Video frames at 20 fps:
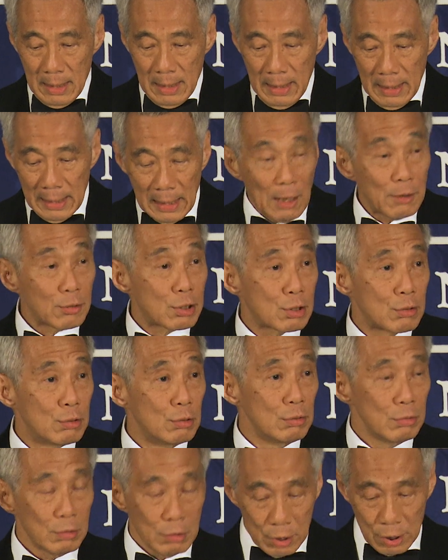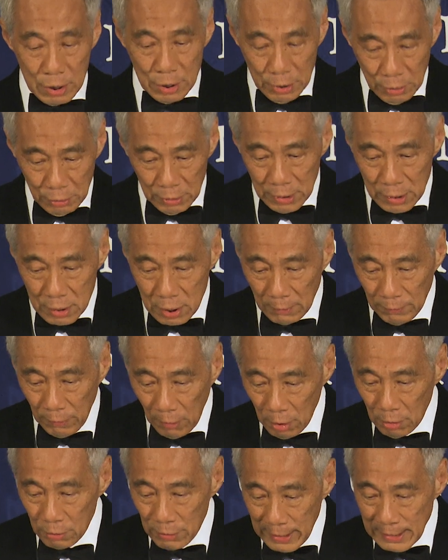In our schools, students of
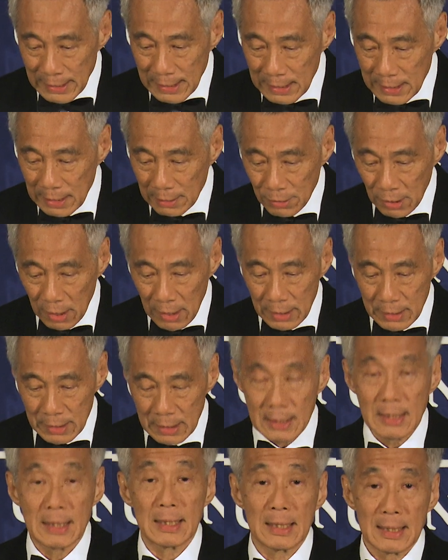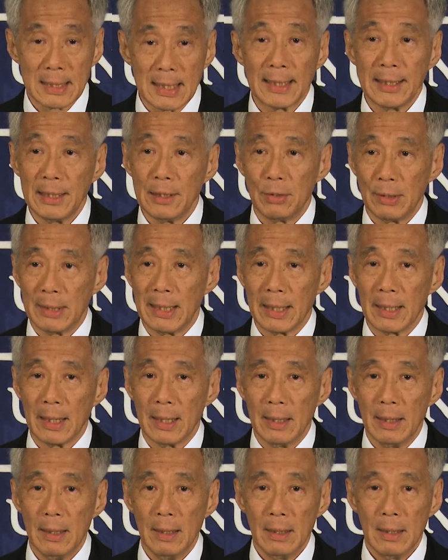all races and religions study
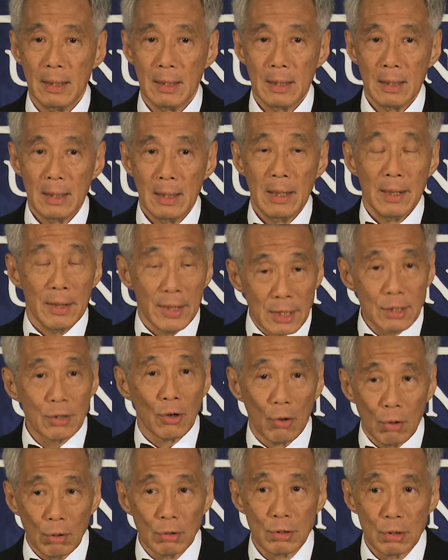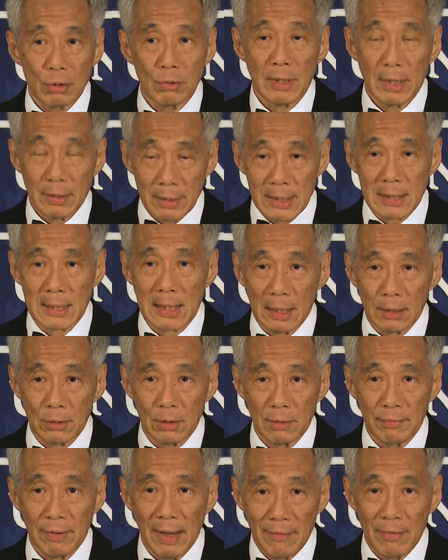together. This also the result
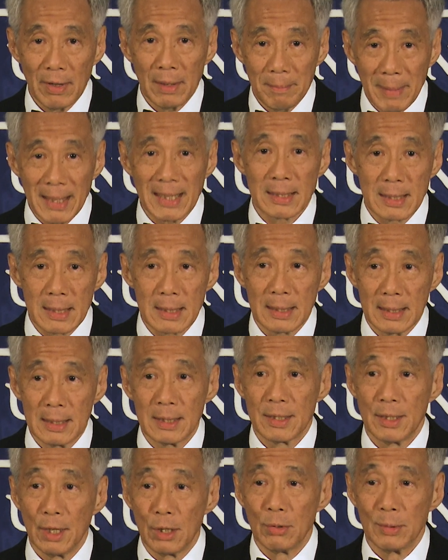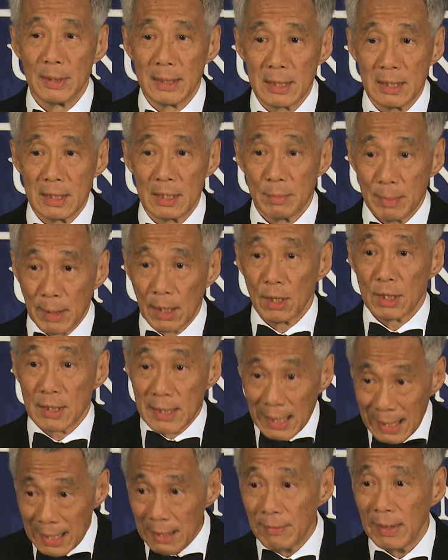of having mixed constituencies because
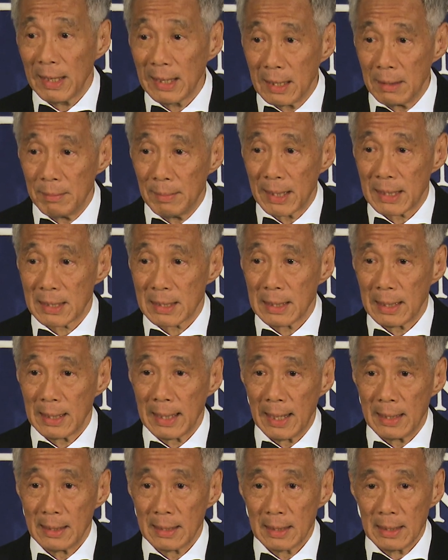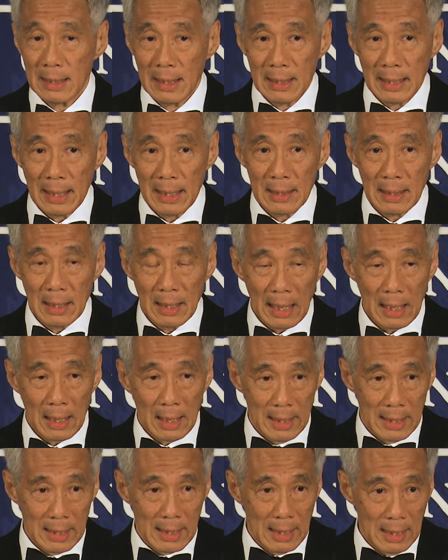they're living in mixed
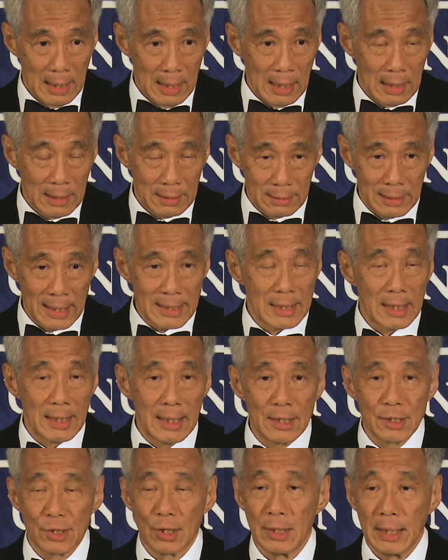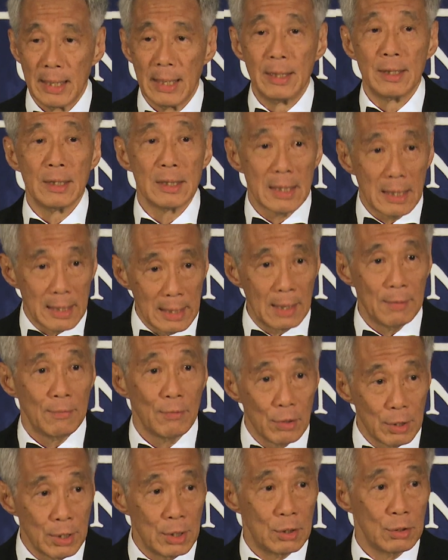uh, residential areas and
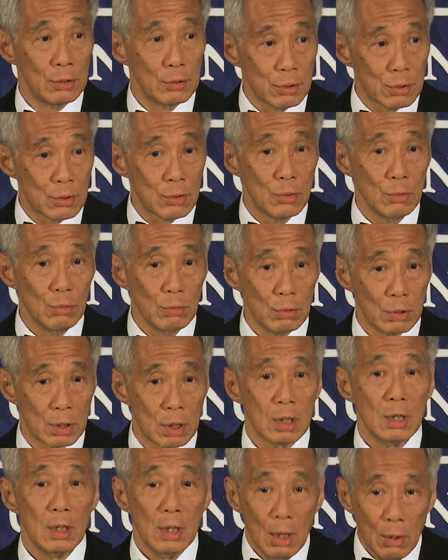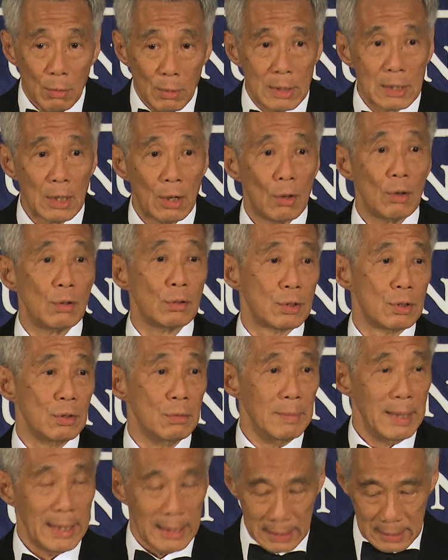therefore they go to schools which are also
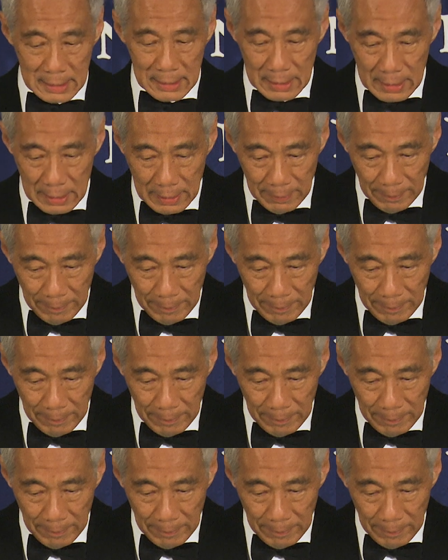mixed